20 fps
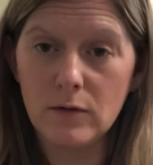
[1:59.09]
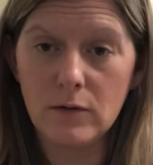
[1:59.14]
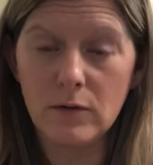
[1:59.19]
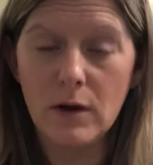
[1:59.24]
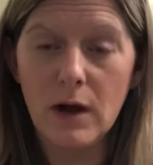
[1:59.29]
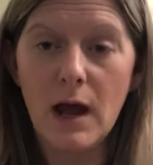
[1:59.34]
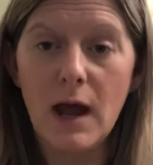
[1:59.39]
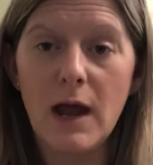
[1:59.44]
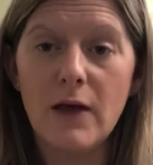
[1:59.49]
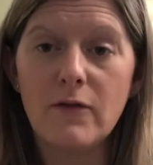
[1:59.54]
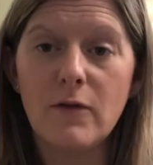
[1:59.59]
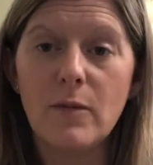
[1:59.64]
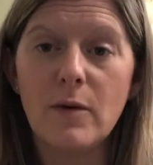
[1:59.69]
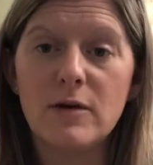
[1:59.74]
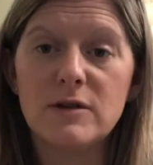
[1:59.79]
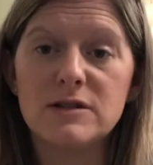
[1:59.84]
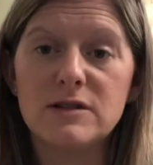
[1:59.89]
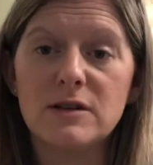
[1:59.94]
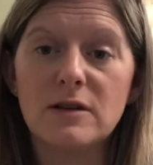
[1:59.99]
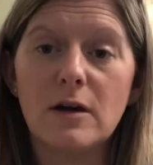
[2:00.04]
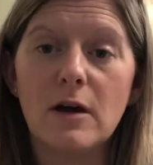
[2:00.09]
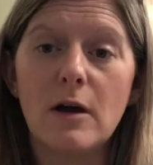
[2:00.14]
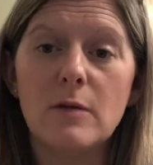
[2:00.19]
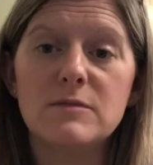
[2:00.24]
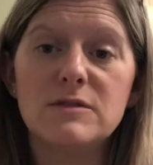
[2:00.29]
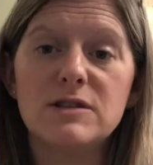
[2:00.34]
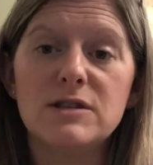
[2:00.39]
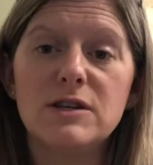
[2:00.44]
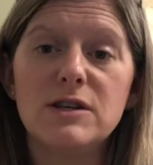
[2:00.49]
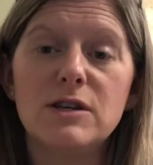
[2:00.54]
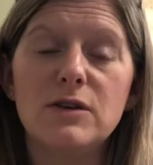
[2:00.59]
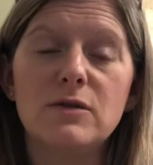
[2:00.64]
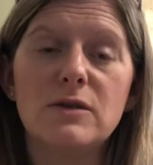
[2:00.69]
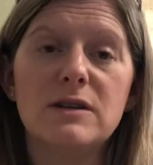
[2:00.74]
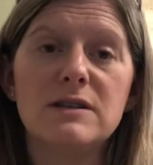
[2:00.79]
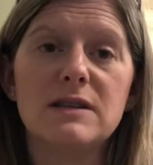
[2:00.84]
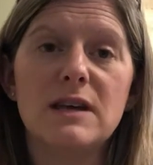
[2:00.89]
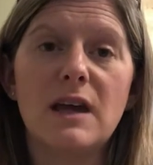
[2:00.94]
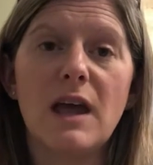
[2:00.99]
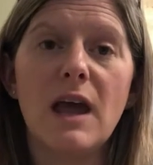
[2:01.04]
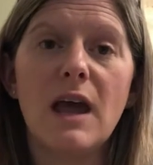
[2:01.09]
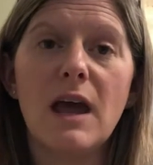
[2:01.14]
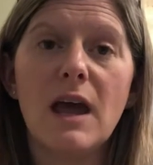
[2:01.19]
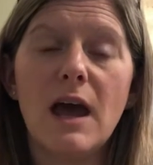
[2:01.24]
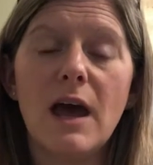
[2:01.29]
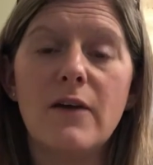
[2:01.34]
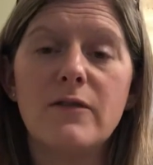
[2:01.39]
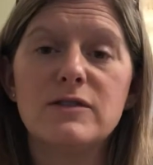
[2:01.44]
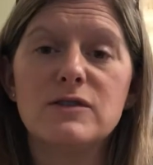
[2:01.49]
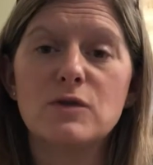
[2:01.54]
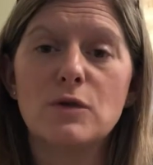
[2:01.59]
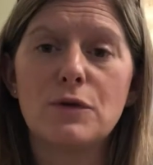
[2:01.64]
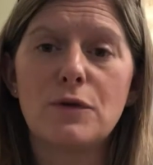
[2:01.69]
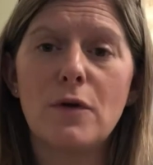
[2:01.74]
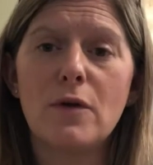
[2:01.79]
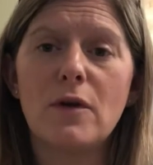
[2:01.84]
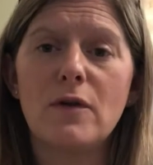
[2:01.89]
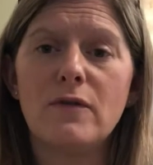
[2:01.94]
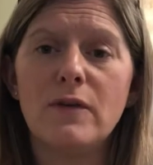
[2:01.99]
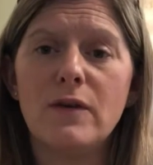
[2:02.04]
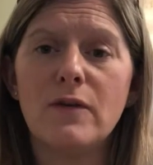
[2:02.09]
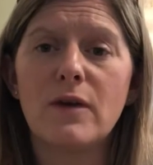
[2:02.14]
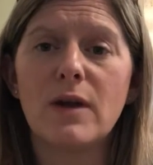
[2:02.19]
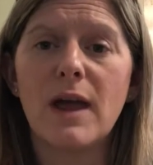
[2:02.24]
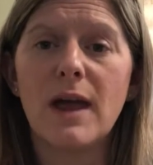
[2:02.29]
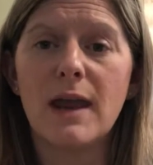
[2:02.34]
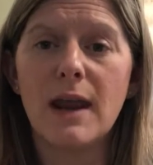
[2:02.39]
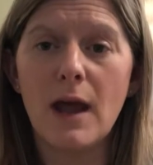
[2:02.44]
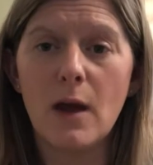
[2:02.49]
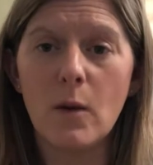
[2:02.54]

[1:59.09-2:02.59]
okay, if a person comes to you and is like, hey, I have a sore throat and a fever, can I